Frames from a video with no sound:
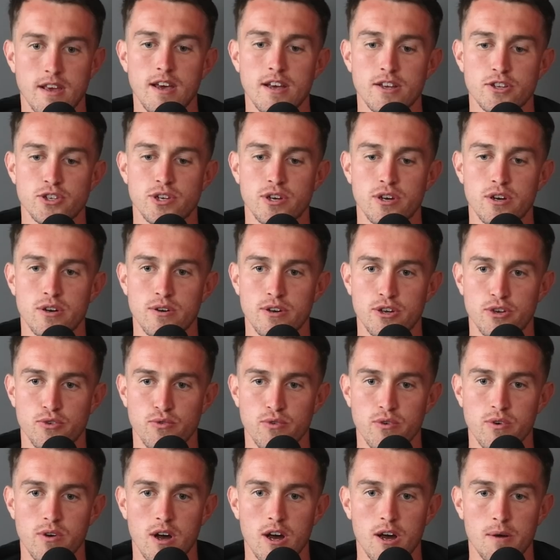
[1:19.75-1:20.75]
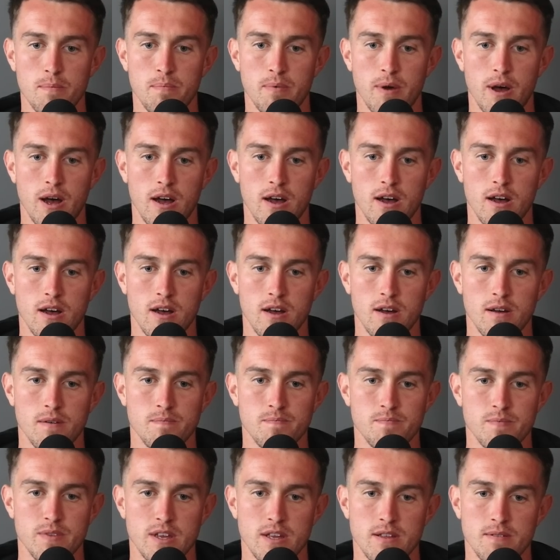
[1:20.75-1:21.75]
Yeah, so I grew up
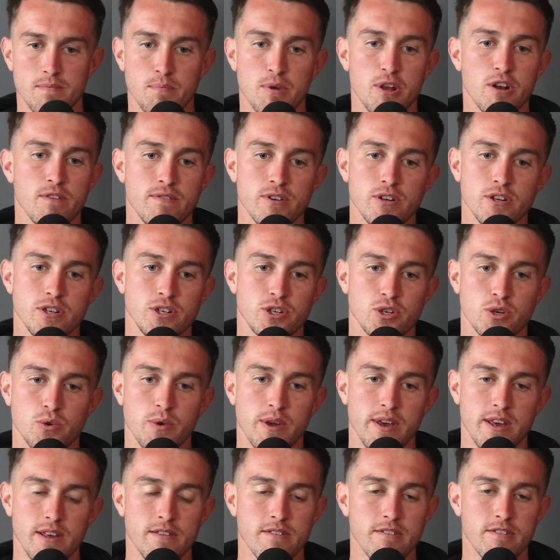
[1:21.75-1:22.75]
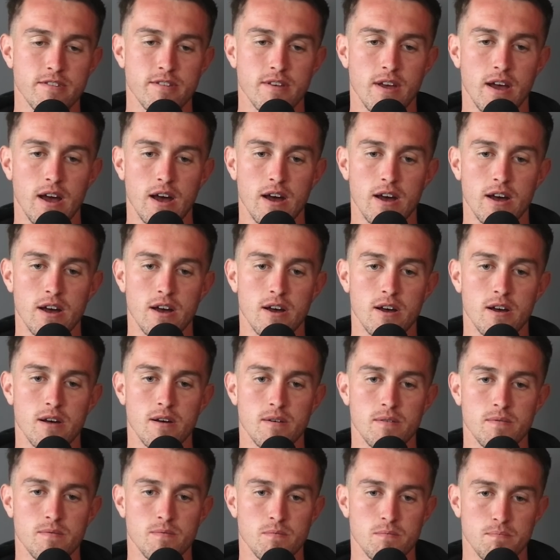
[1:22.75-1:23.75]
uh, in Middle Village, Queens.
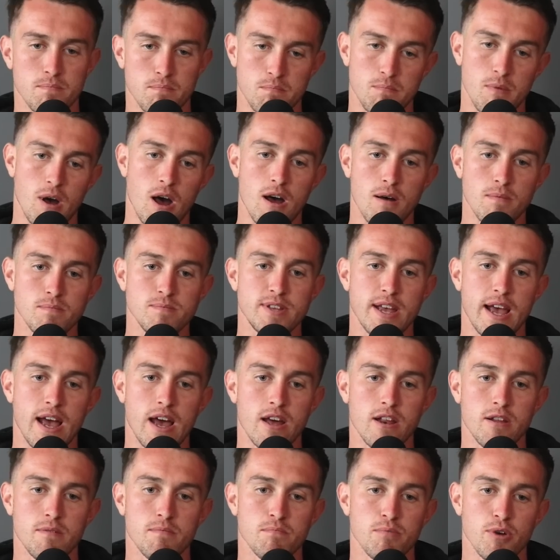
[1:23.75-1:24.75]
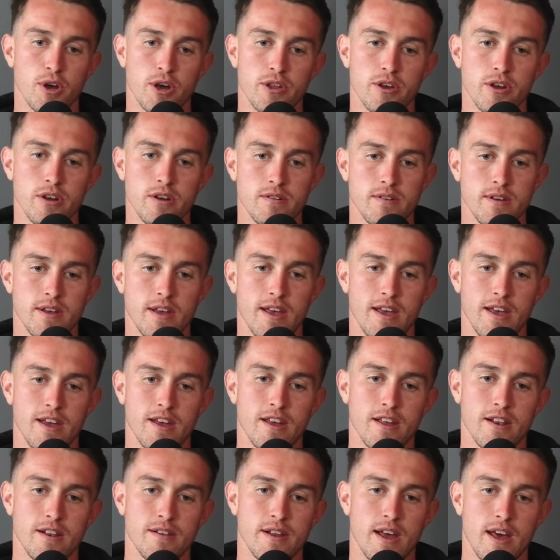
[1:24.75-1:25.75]
Uh, mom, dad, and brother,
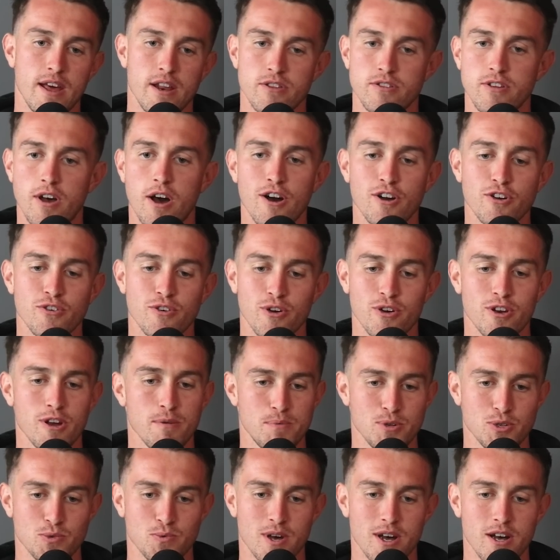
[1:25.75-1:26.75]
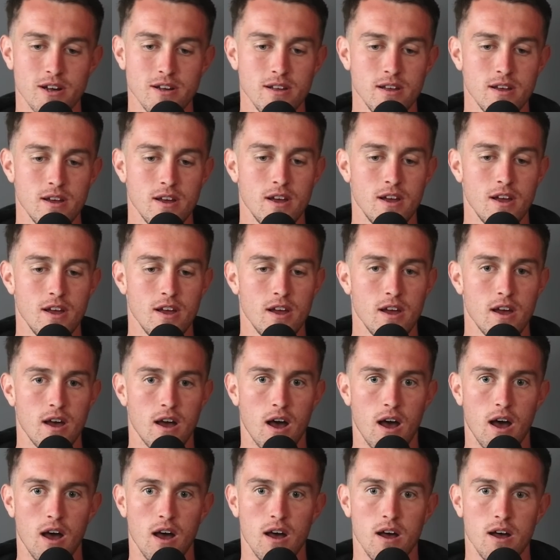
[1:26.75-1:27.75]
and had a dog growing up as well.
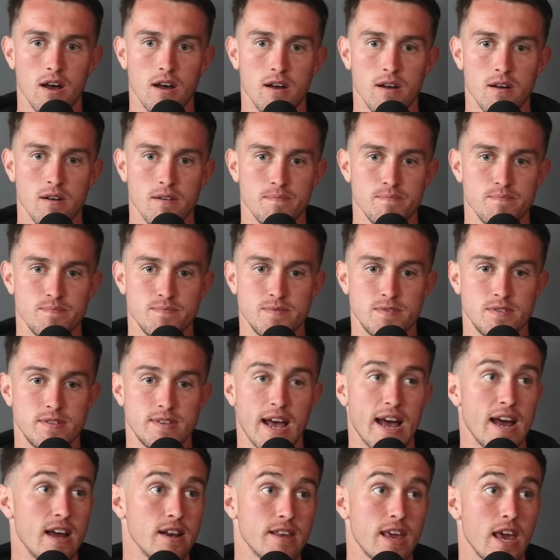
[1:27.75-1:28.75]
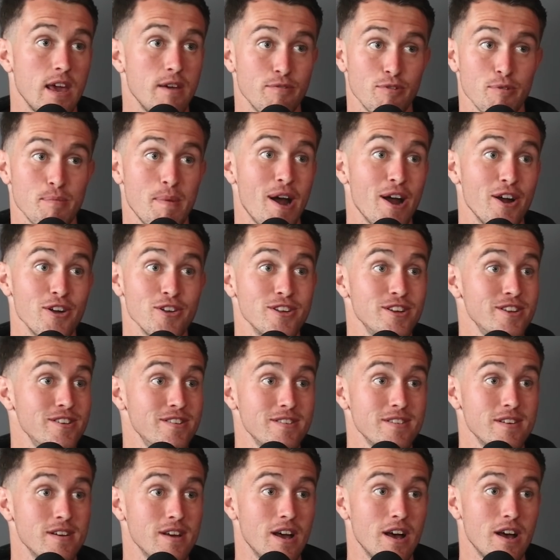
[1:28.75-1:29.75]
Uh, dad came from
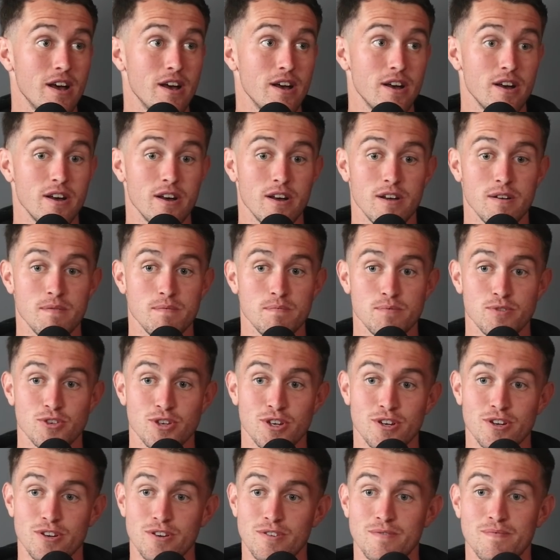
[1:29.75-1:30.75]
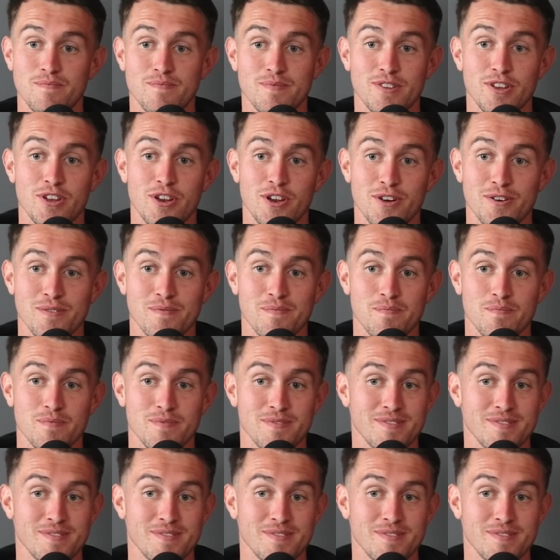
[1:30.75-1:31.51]
Ireland, um, so you know.